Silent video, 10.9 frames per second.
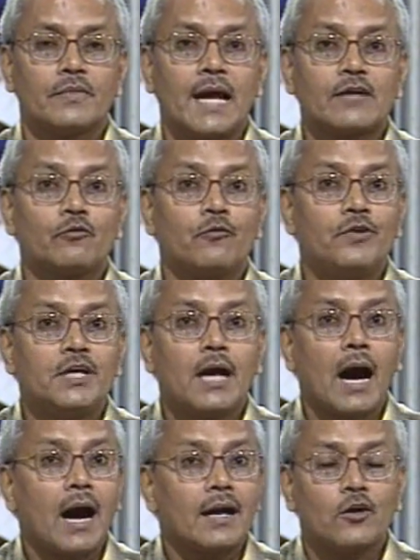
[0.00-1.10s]
that we
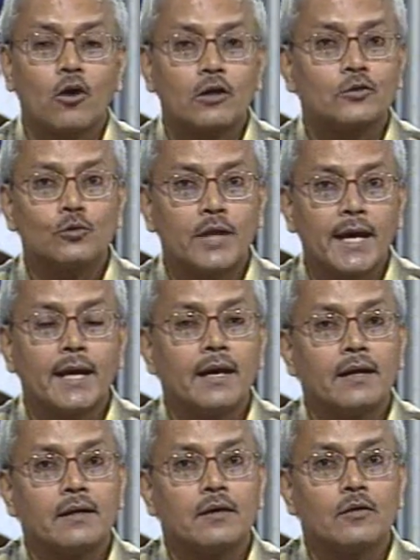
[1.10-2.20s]
are not
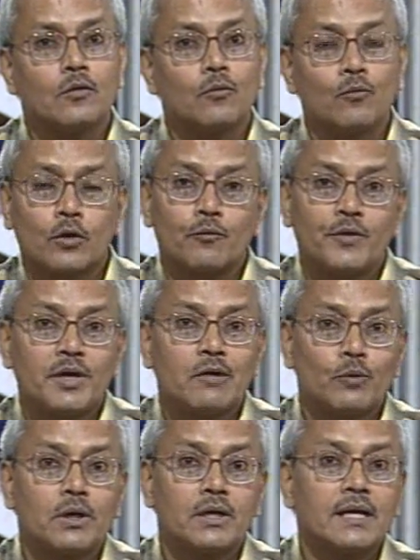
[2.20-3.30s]
today what we
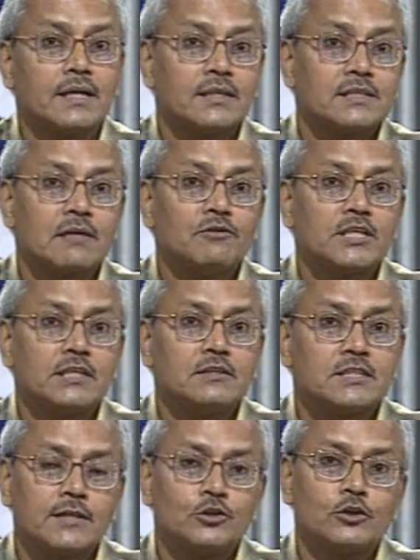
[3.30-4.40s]
were in the
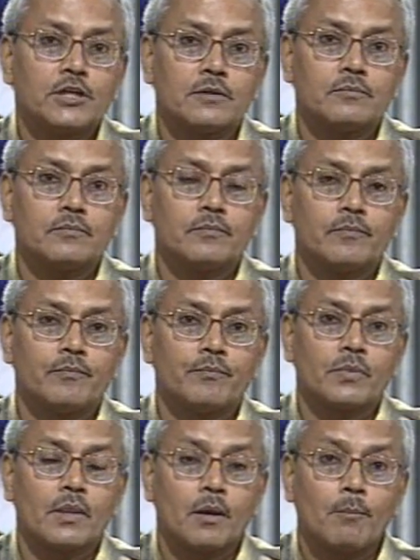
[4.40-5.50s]
17th century,
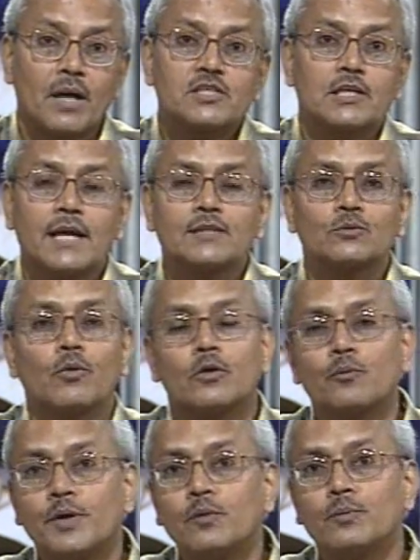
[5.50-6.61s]
much less
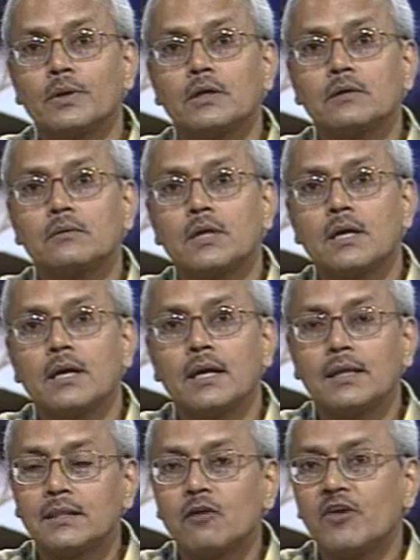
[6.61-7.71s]
what we were
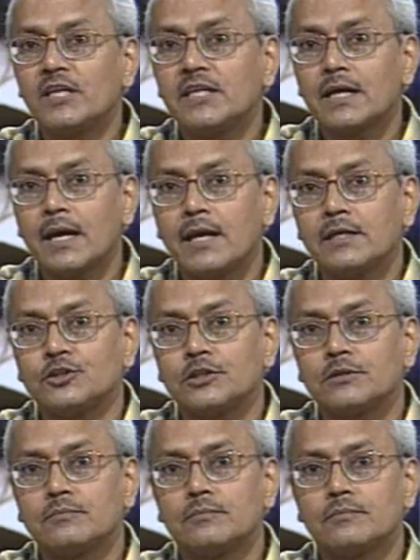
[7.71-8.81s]
in the Vedic
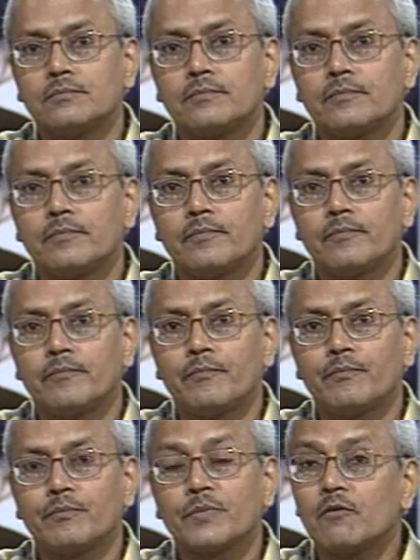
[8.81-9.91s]
age.
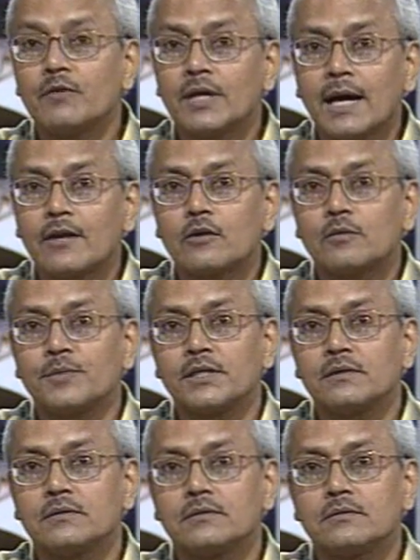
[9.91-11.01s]
We cannot
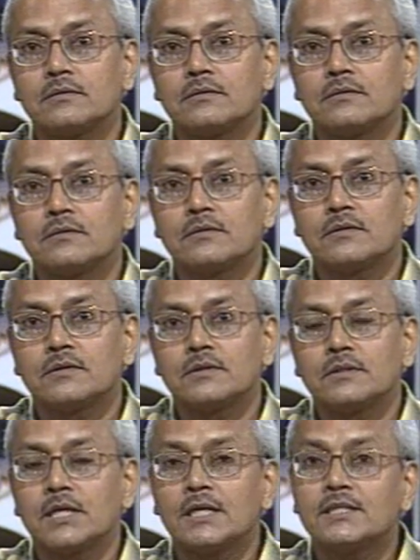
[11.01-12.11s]
be.
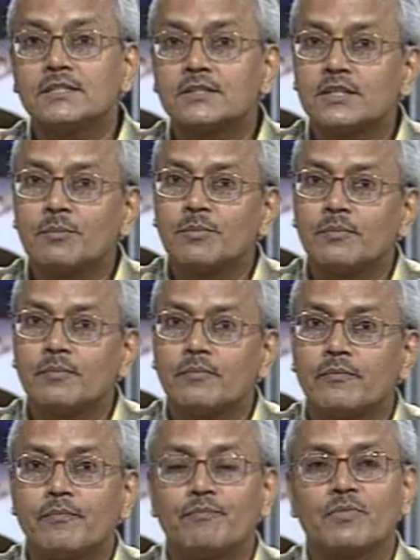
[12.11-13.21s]
The history
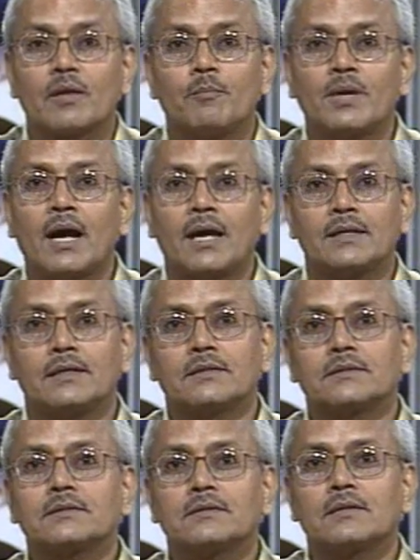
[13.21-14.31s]
behind
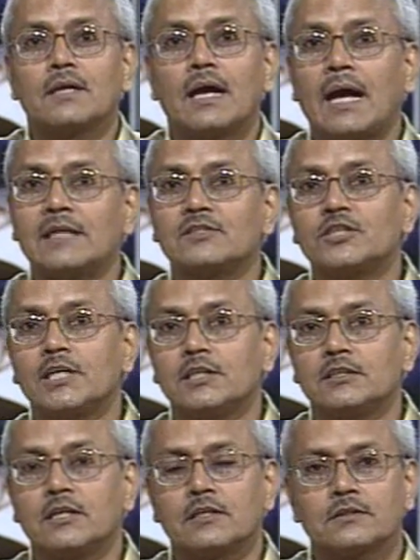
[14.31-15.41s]
us has
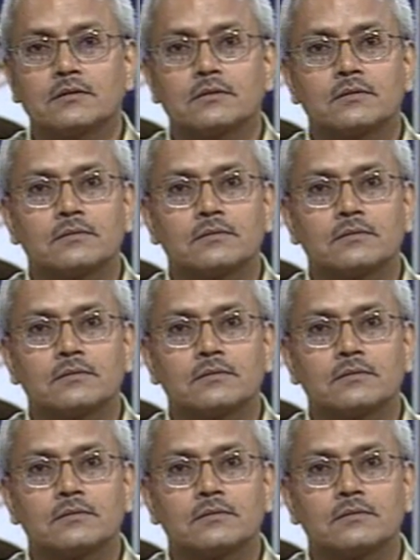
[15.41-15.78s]
changed us.